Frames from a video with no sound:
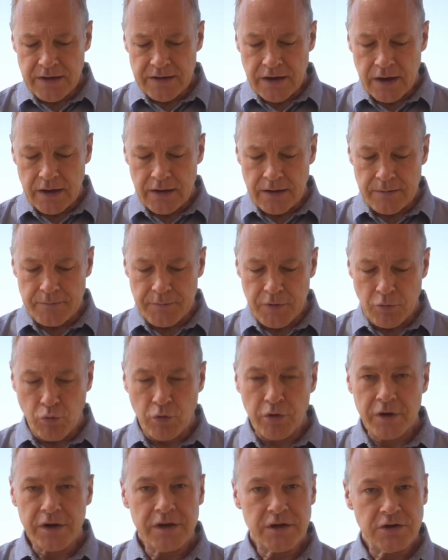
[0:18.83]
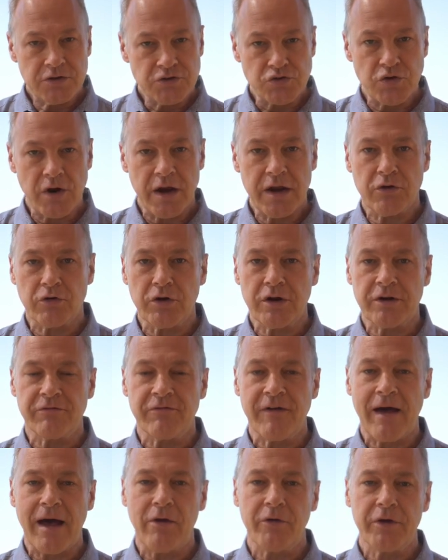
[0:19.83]
We're in Dry Creek
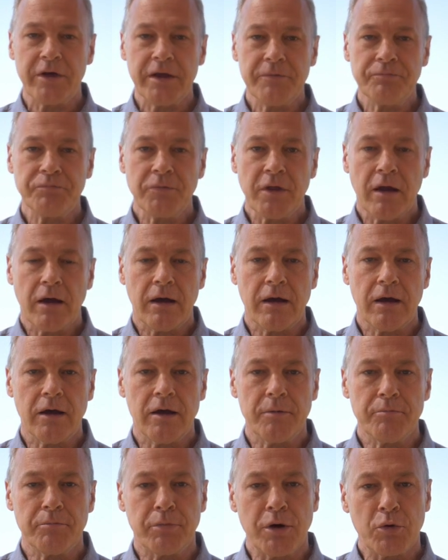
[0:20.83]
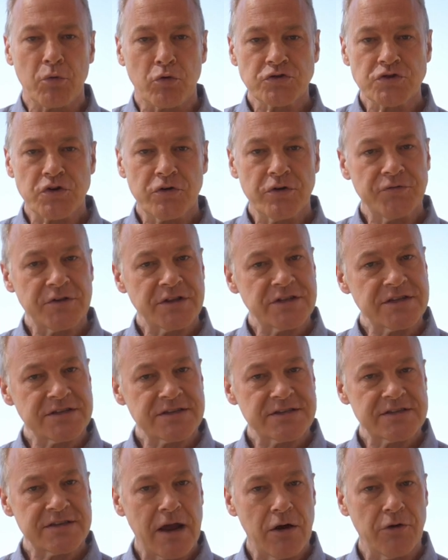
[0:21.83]
Valley, but we're sort of at the
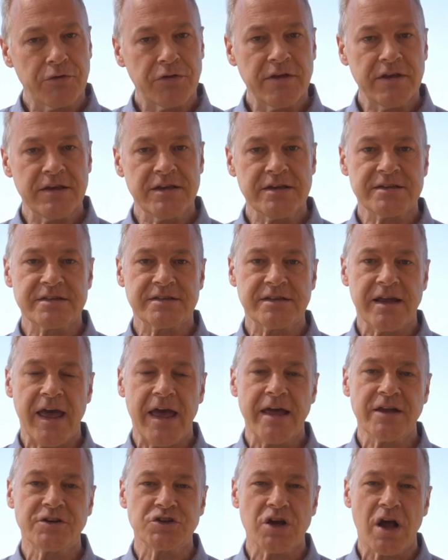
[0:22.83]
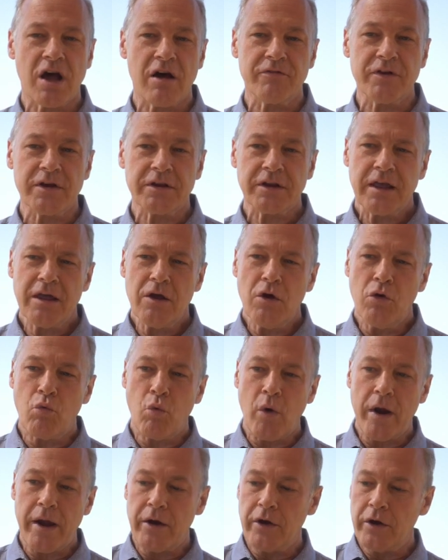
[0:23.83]
southeast edge of it
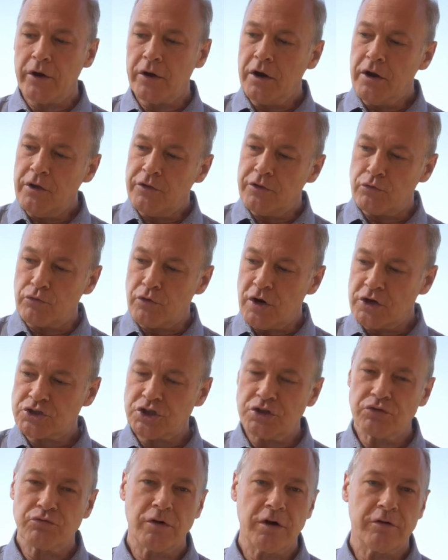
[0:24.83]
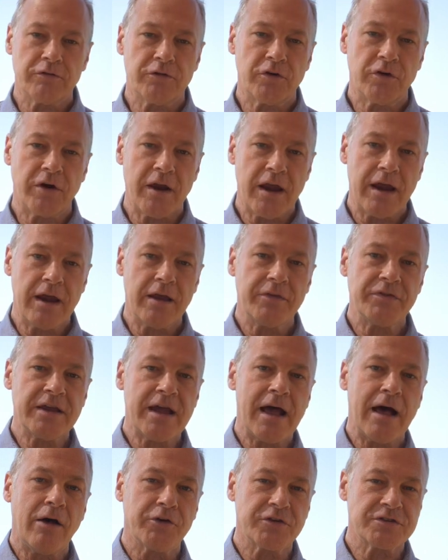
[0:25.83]
where the Russian River and
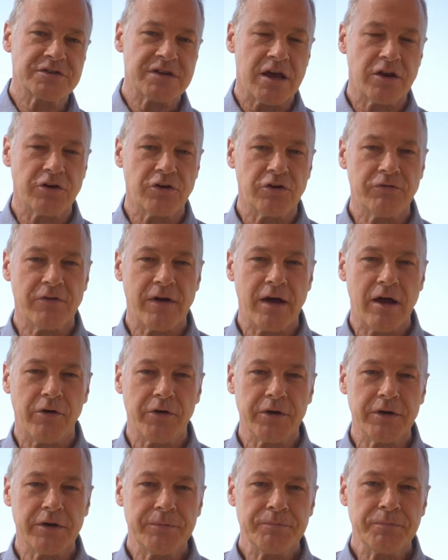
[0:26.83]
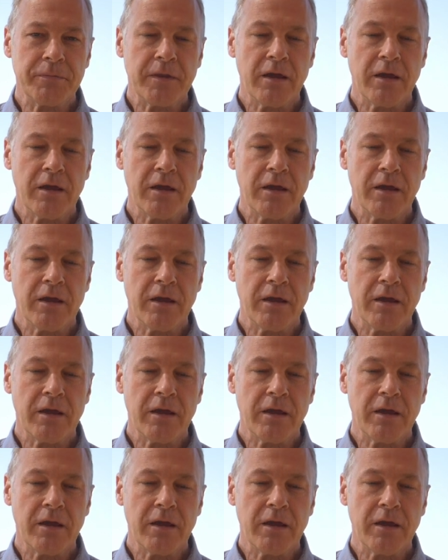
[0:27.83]
the Alexander Valley